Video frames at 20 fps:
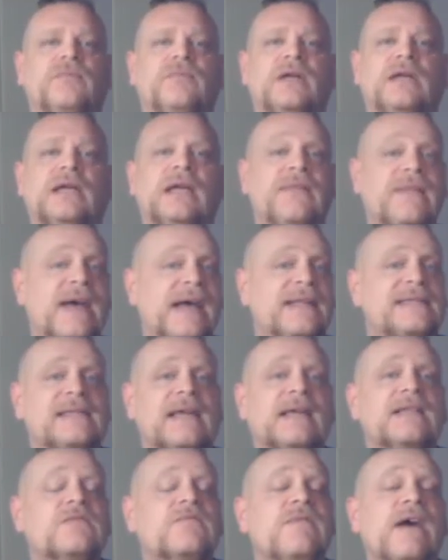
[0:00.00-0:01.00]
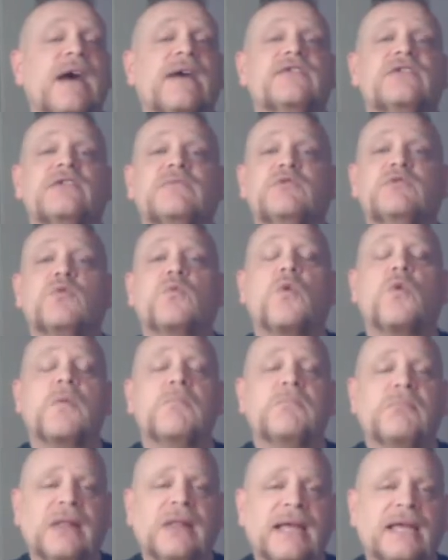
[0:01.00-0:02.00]
In that sense, fascism is a
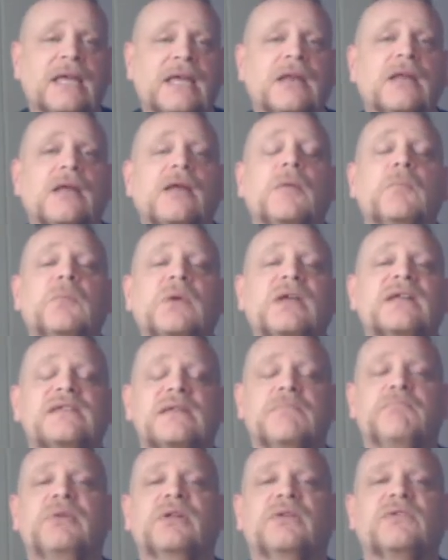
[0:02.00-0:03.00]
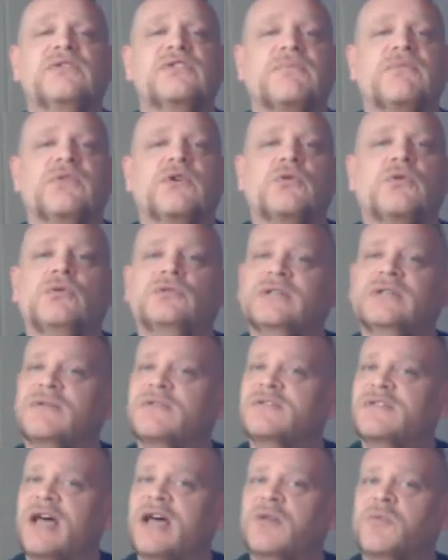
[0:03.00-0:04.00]
warm blanket because it builds up the cold
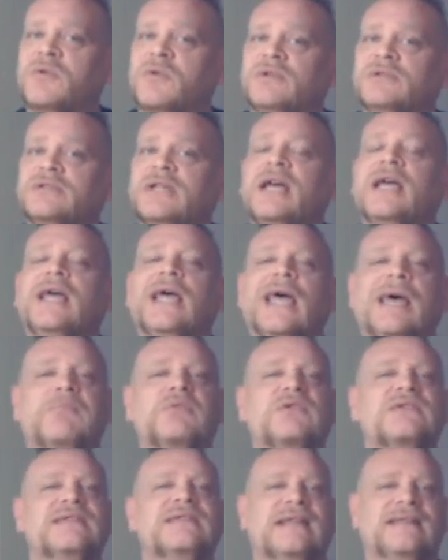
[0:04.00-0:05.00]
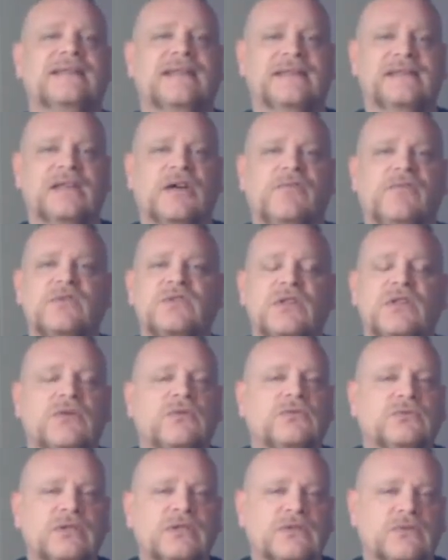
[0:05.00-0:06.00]
outside world and presents itself as the
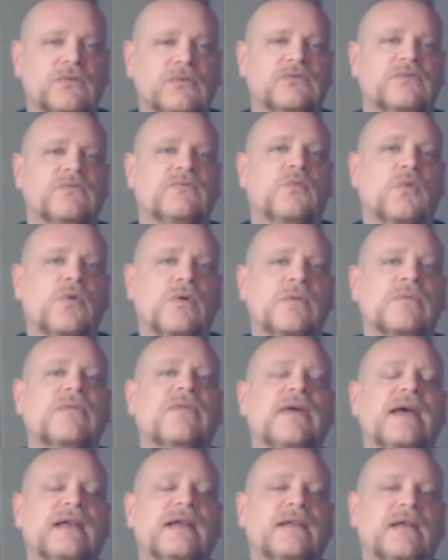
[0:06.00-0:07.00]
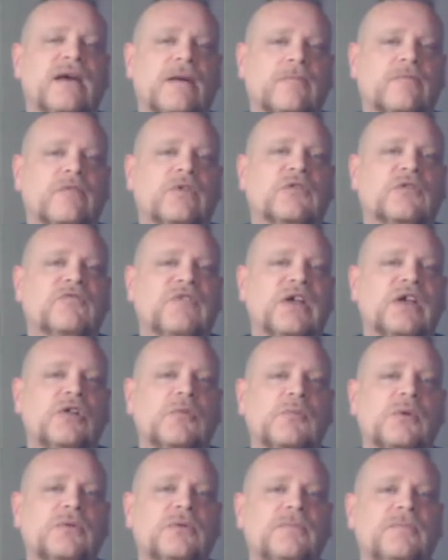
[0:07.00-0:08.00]
only source of warmth and comfort
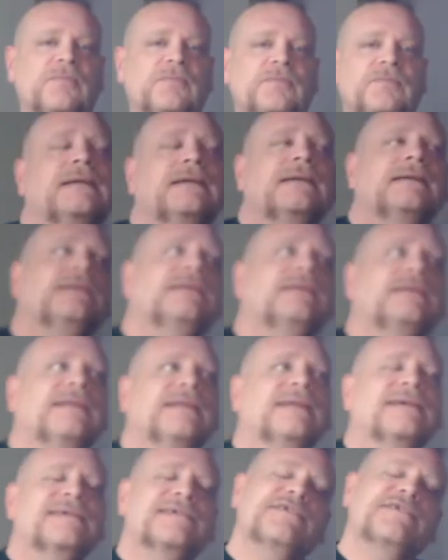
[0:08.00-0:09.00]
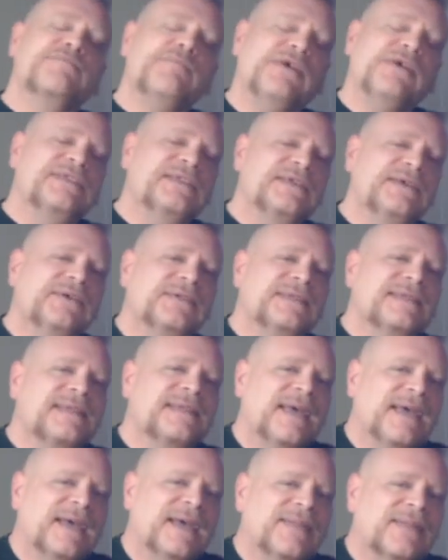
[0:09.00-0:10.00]
available. There's a schmaltzy old
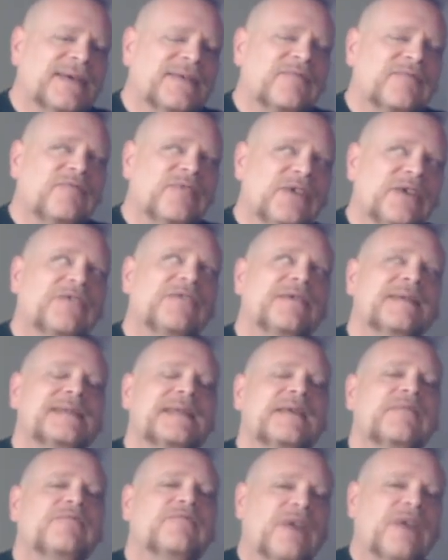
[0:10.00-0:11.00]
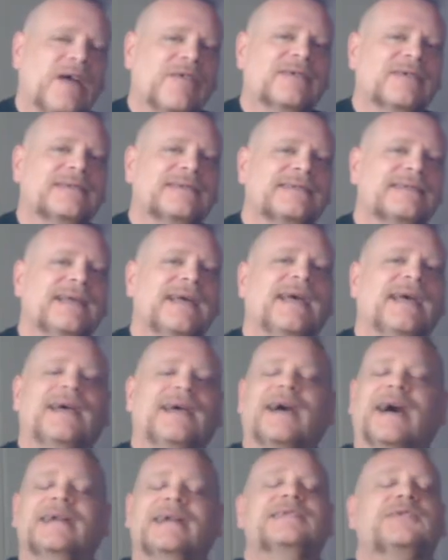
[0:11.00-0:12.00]
saying that fear is a virus.
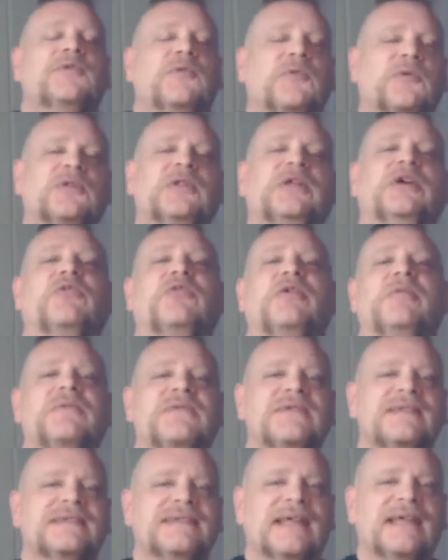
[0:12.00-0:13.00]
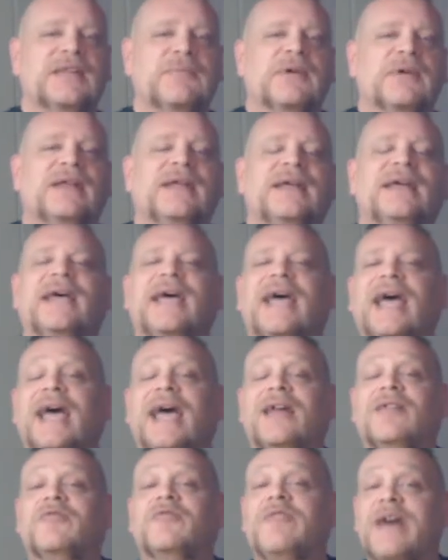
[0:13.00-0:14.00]
I totally agree with this sentiment,
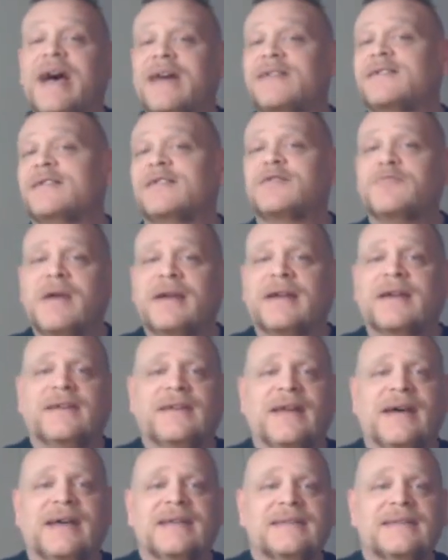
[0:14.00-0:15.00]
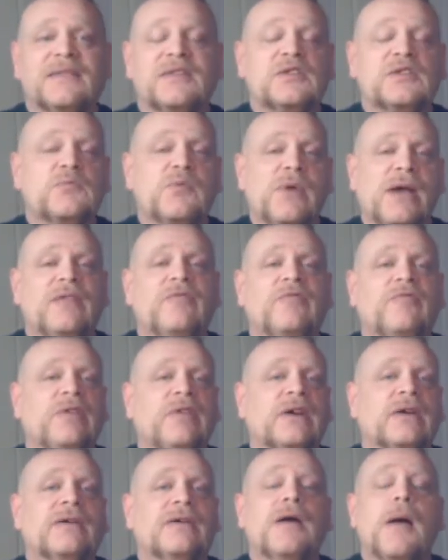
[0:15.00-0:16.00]
and fascists recognize that the spread of
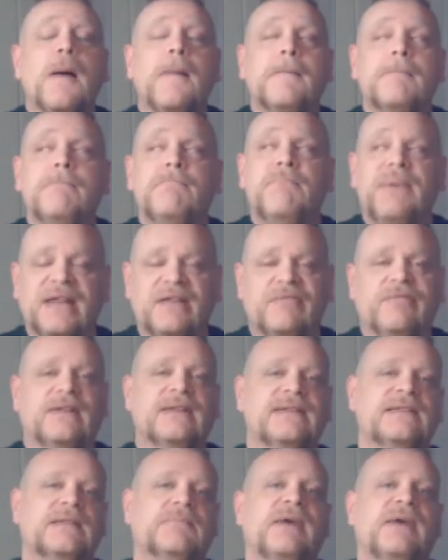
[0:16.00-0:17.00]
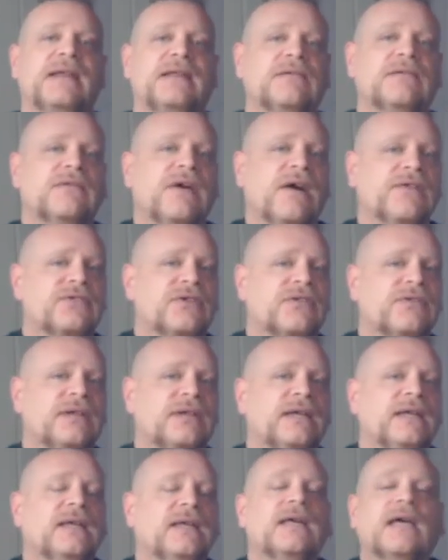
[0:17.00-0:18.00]
fear benefits them
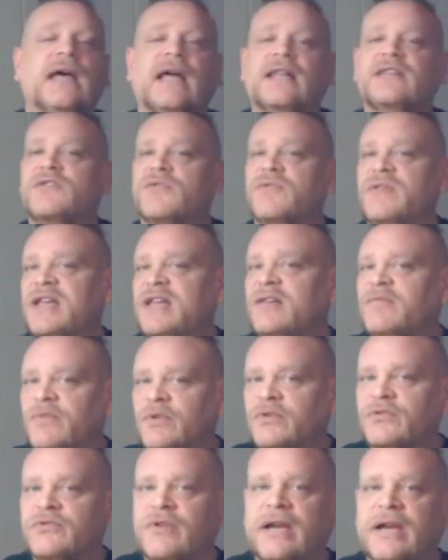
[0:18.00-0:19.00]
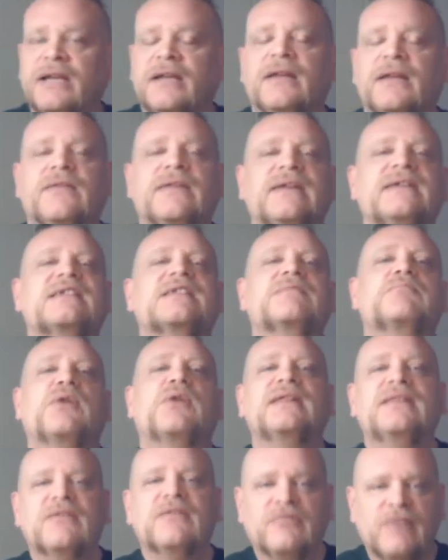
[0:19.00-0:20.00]
ideologically, and so they infiltrate, they
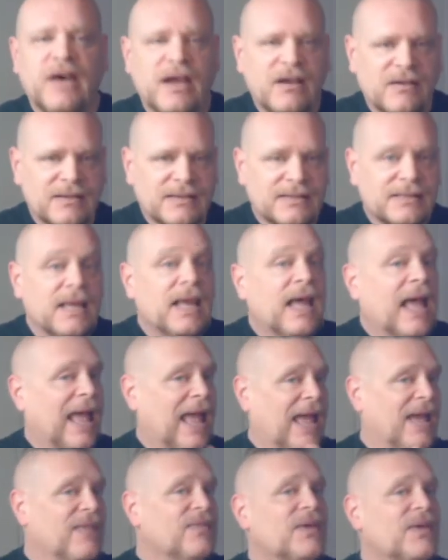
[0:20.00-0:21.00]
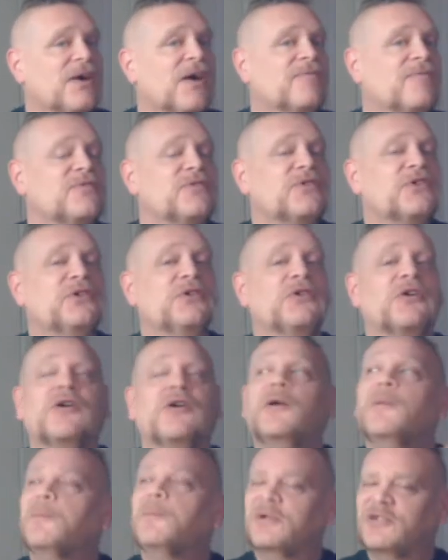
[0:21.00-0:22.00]
spread the virus, and they offer the cure.
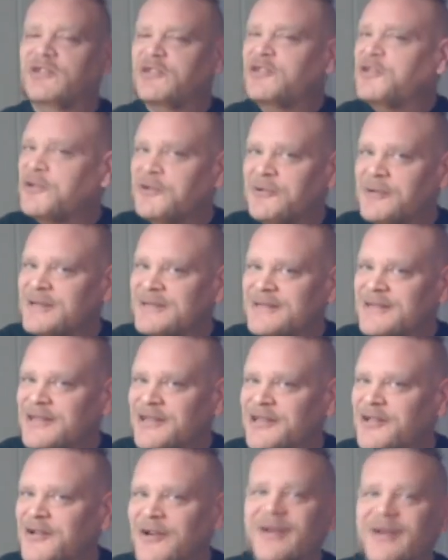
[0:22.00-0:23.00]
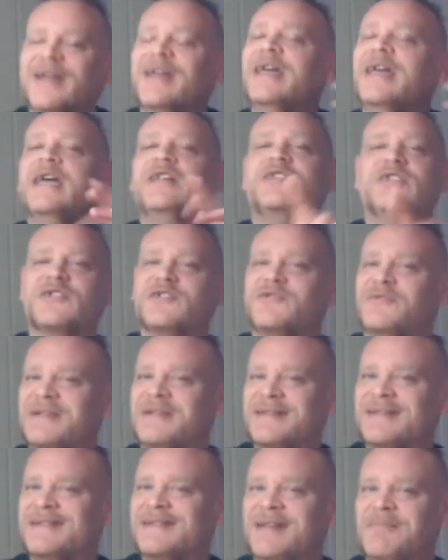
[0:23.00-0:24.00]
But the cure isn't the cure, it just
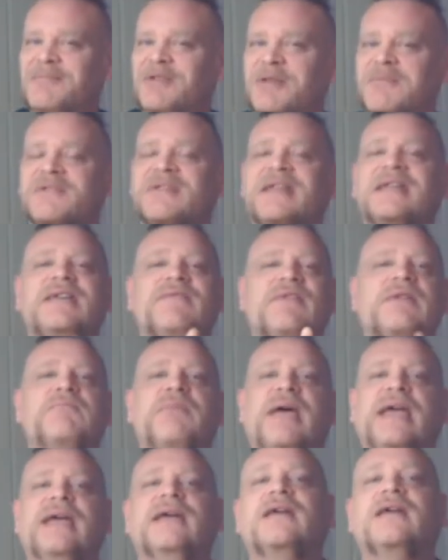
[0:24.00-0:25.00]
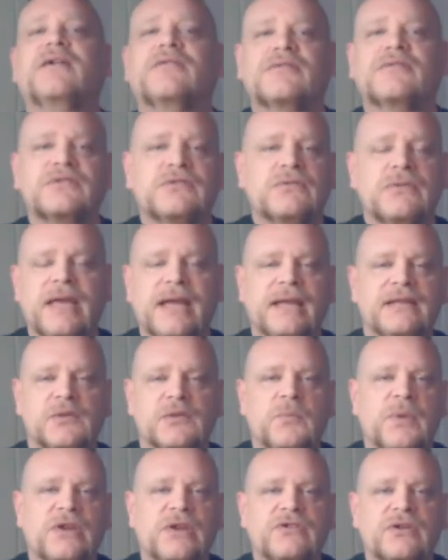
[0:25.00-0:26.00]
treats the symptoms, like giving painkillers to a
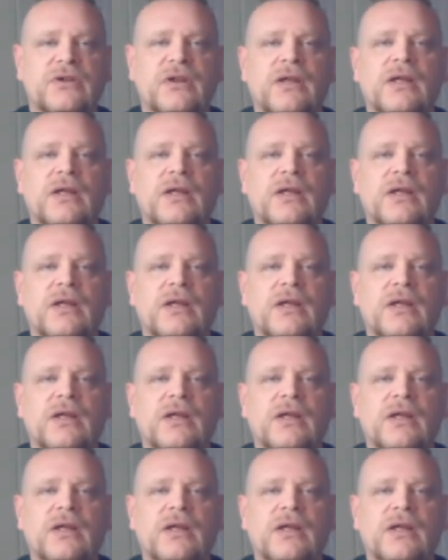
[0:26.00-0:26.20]
cancer patient.